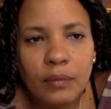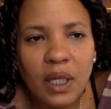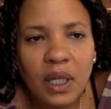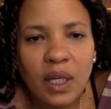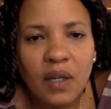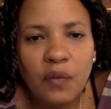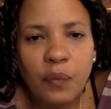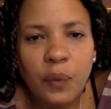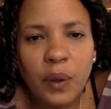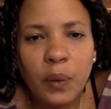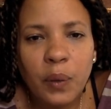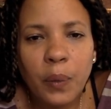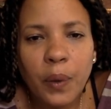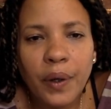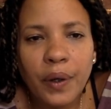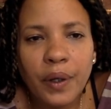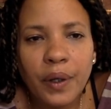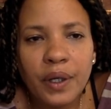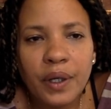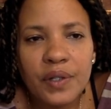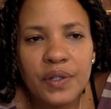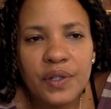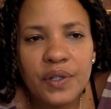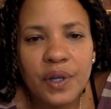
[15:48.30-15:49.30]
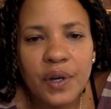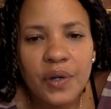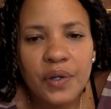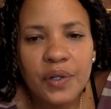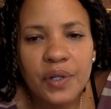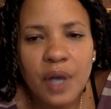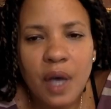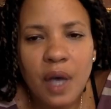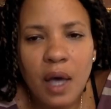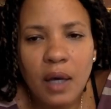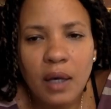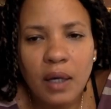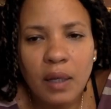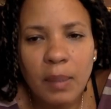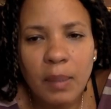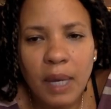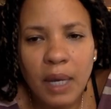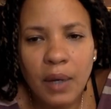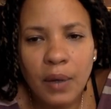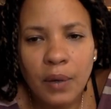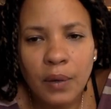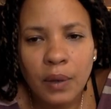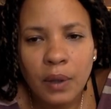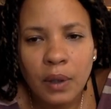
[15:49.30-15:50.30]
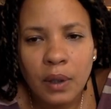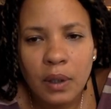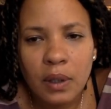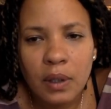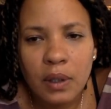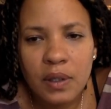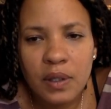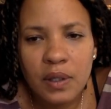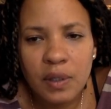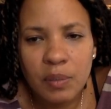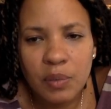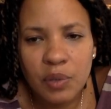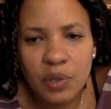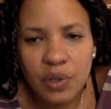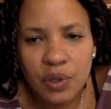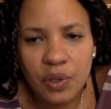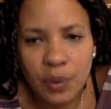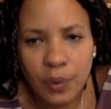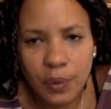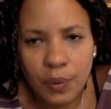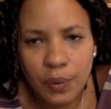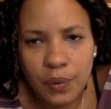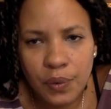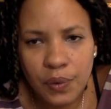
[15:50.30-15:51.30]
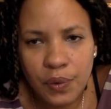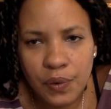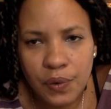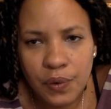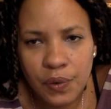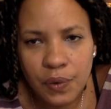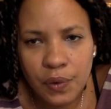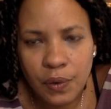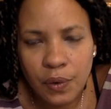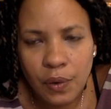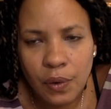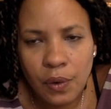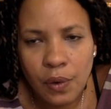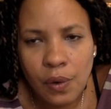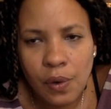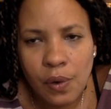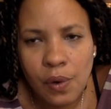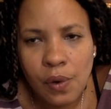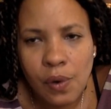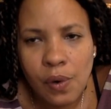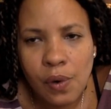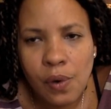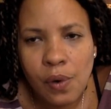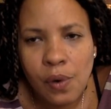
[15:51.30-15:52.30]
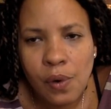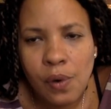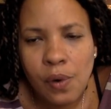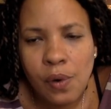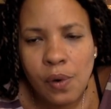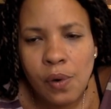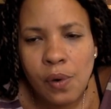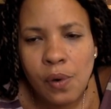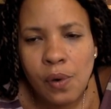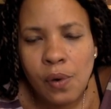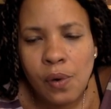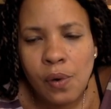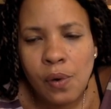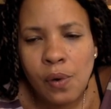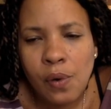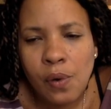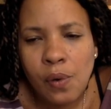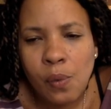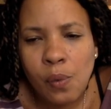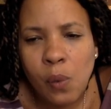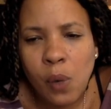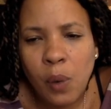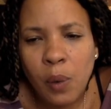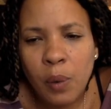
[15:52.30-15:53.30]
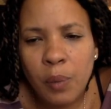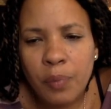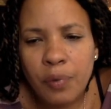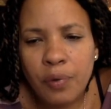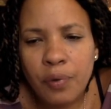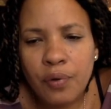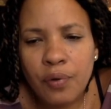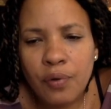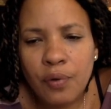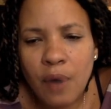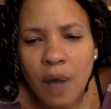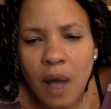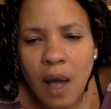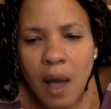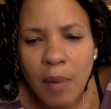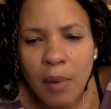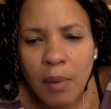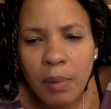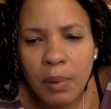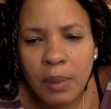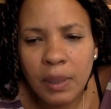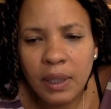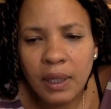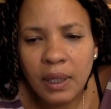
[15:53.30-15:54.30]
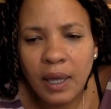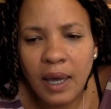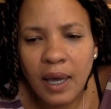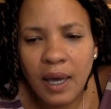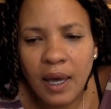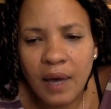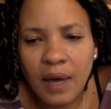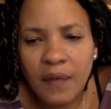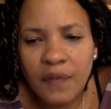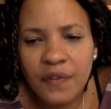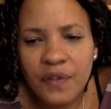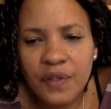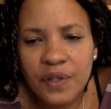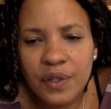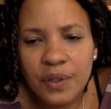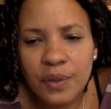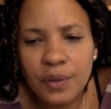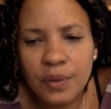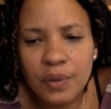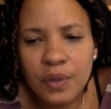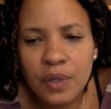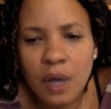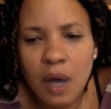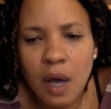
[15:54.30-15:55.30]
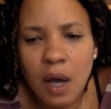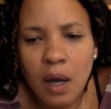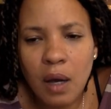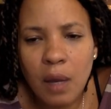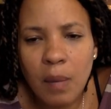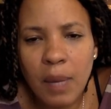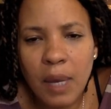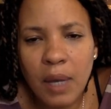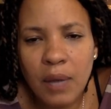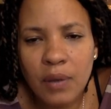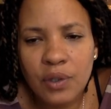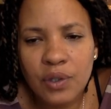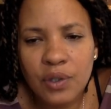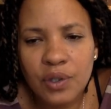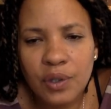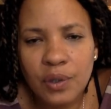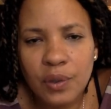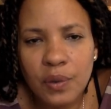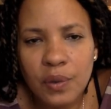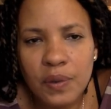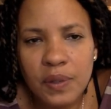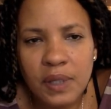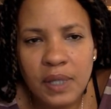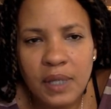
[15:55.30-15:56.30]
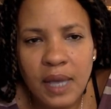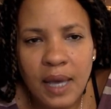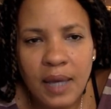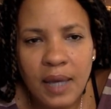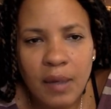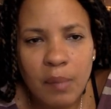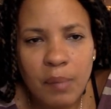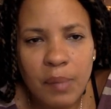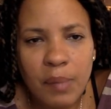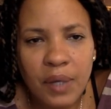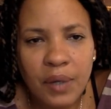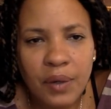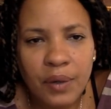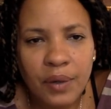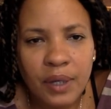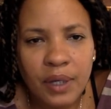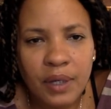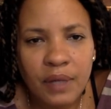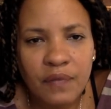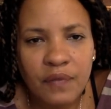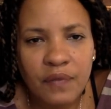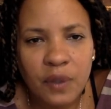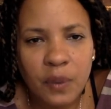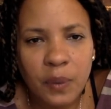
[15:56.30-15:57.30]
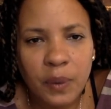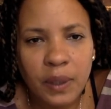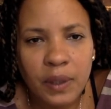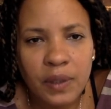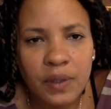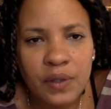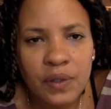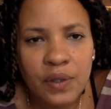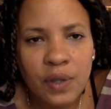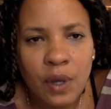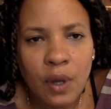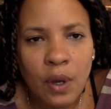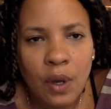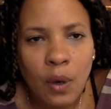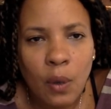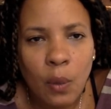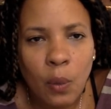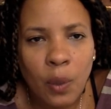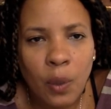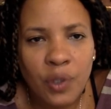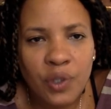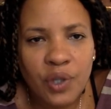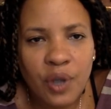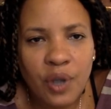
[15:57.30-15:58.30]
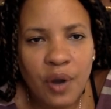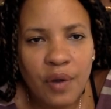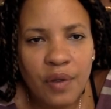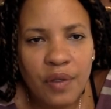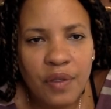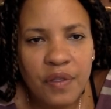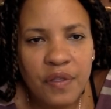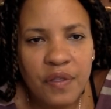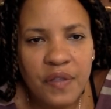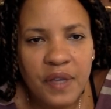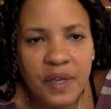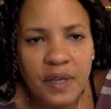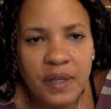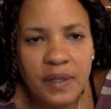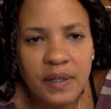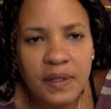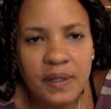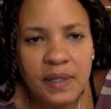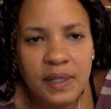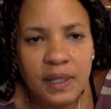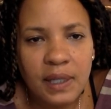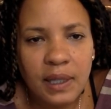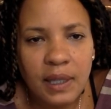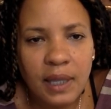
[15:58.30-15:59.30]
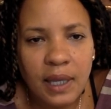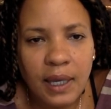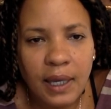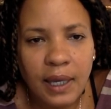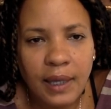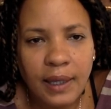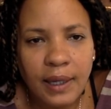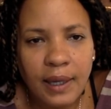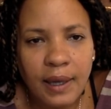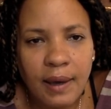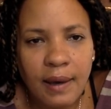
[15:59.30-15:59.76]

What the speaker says: If we were going to start talking about some shows, we would probably have to talk about shows that had a better influence, which are things like,